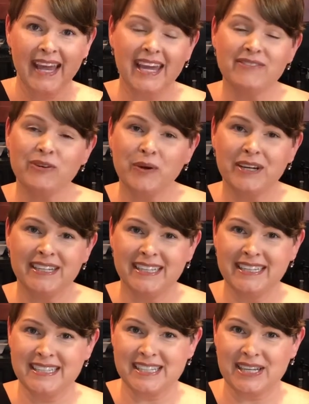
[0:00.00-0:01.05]
Hey everyone,
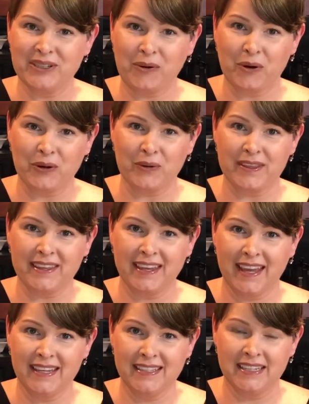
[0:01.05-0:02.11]
it is Uncork with Kate,